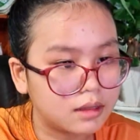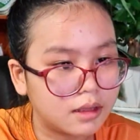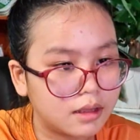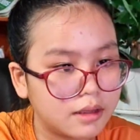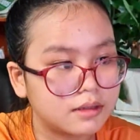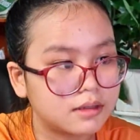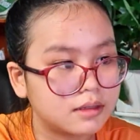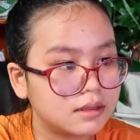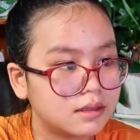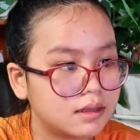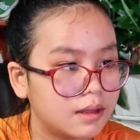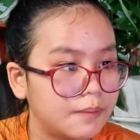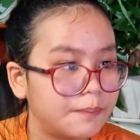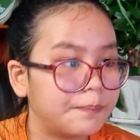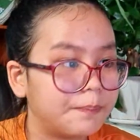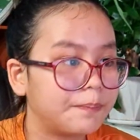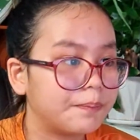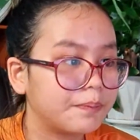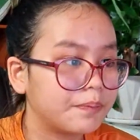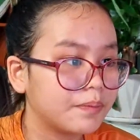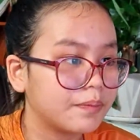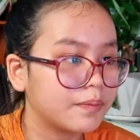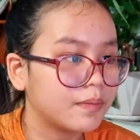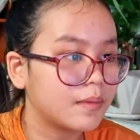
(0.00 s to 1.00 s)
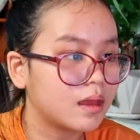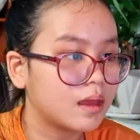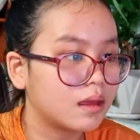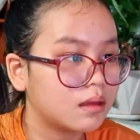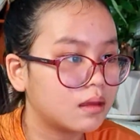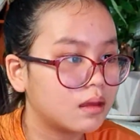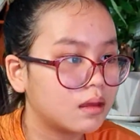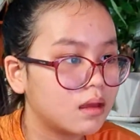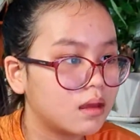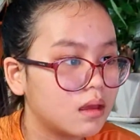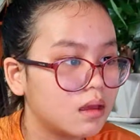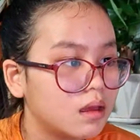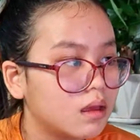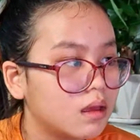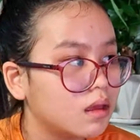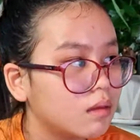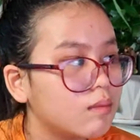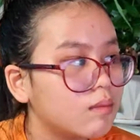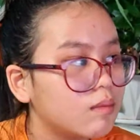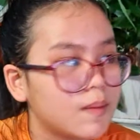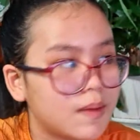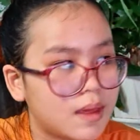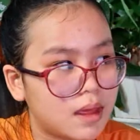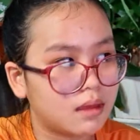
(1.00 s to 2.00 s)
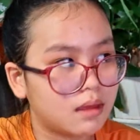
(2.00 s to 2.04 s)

autism. Maybe.